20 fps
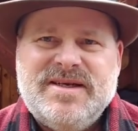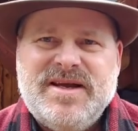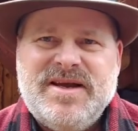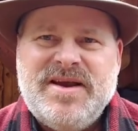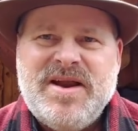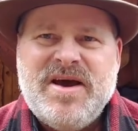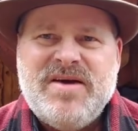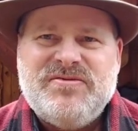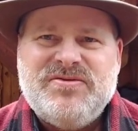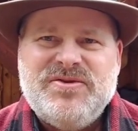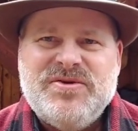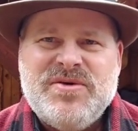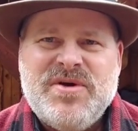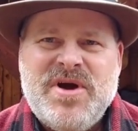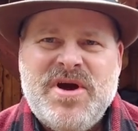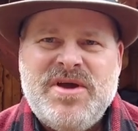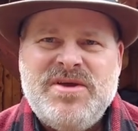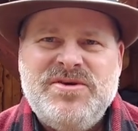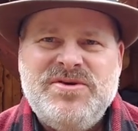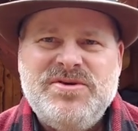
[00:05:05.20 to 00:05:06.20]
And after
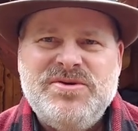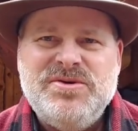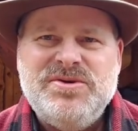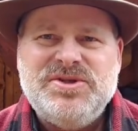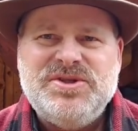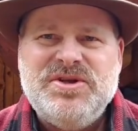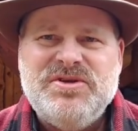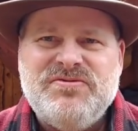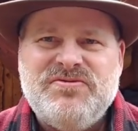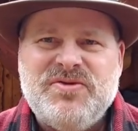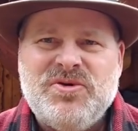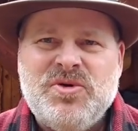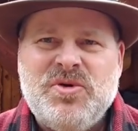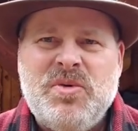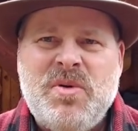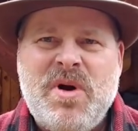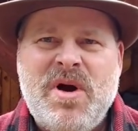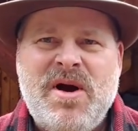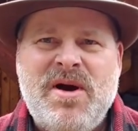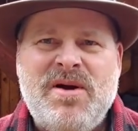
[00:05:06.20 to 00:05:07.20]
I used it for a
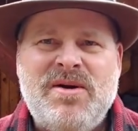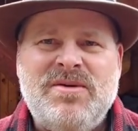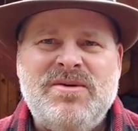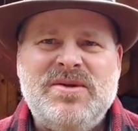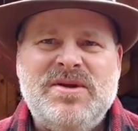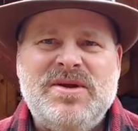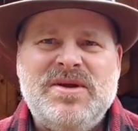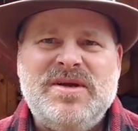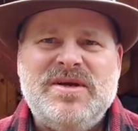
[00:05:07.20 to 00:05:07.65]
while,